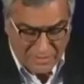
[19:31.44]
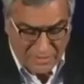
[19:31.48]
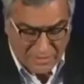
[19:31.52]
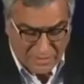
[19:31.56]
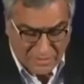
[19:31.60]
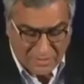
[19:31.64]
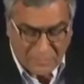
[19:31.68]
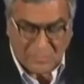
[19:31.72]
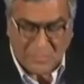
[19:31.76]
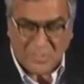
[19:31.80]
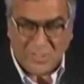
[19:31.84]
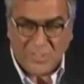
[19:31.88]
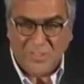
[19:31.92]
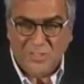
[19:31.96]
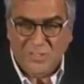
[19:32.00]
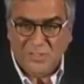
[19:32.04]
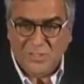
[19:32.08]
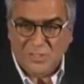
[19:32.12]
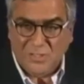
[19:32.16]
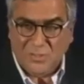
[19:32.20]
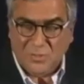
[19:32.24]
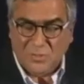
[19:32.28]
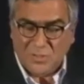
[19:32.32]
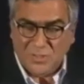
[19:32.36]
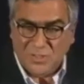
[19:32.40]
is done by
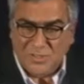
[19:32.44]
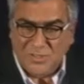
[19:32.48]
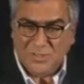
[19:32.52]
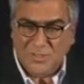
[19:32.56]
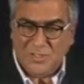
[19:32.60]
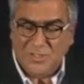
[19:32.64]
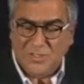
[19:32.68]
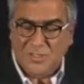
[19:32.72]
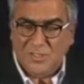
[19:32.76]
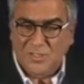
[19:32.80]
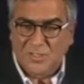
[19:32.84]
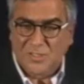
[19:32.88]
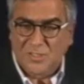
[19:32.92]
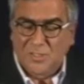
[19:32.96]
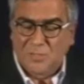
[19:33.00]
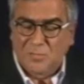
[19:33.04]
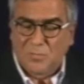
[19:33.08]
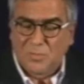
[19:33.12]
decreasing